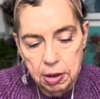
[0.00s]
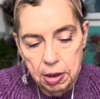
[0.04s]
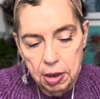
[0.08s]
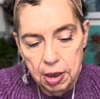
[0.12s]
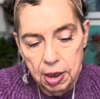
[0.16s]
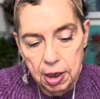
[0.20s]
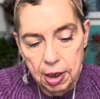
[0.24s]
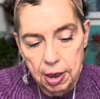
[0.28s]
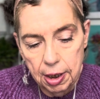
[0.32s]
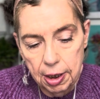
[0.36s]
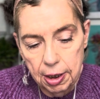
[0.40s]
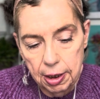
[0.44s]

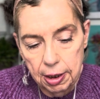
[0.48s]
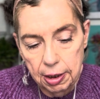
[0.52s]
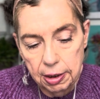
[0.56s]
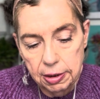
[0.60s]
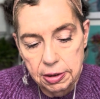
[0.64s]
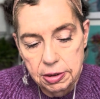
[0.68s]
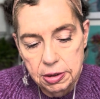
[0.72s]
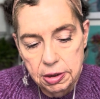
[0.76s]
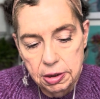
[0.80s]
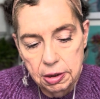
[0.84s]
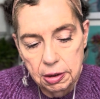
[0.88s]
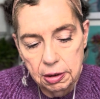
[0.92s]

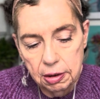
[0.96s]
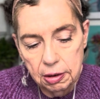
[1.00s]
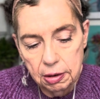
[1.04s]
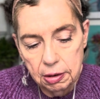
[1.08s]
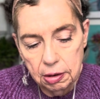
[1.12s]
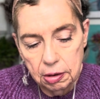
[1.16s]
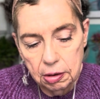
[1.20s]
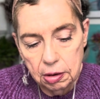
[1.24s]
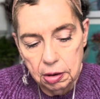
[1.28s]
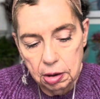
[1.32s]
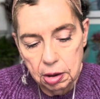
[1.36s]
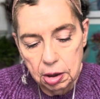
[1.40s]
And
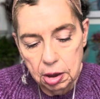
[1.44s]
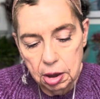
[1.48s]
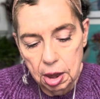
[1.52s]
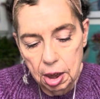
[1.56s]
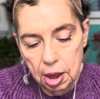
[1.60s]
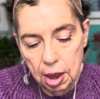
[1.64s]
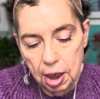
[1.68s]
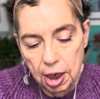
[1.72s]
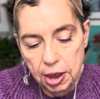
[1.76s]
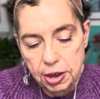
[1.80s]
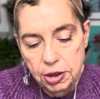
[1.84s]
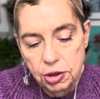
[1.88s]

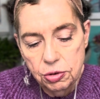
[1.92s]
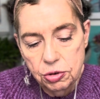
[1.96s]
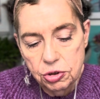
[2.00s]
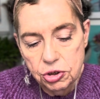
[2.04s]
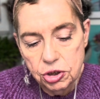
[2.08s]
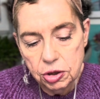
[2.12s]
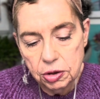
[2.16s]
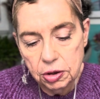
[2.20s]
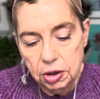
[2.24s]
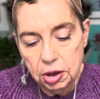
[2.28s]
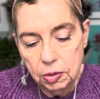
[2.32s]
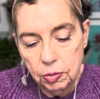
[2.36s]
I
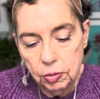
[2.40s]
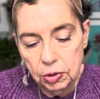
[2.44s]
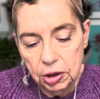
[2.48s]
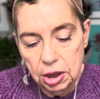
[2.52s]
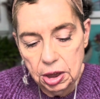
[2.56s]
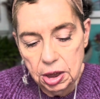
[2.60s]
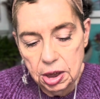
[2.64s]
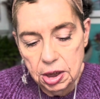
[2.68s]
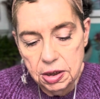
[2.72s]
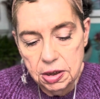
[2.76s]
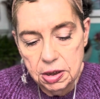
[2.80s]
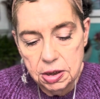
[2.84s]
usually, when I
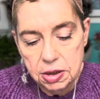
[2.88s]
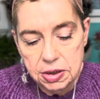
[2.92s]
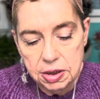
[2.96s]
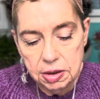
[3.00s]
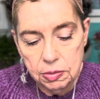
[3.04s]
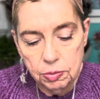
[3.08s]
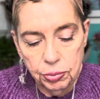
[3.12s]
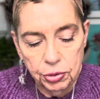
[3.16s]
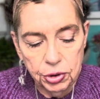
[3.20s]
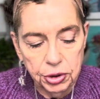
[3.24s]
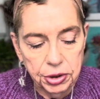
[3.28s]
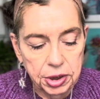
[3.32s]
get these
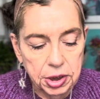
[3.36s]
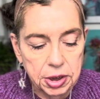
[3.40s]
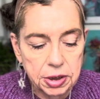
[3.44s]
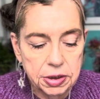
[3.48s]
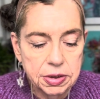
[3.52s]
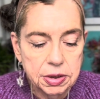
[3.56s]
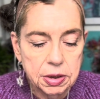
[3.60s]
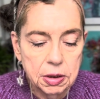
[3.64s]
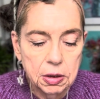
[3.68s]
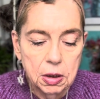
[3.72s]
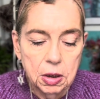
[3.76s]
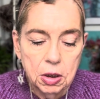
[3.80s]
in
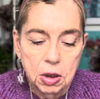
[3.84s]
place,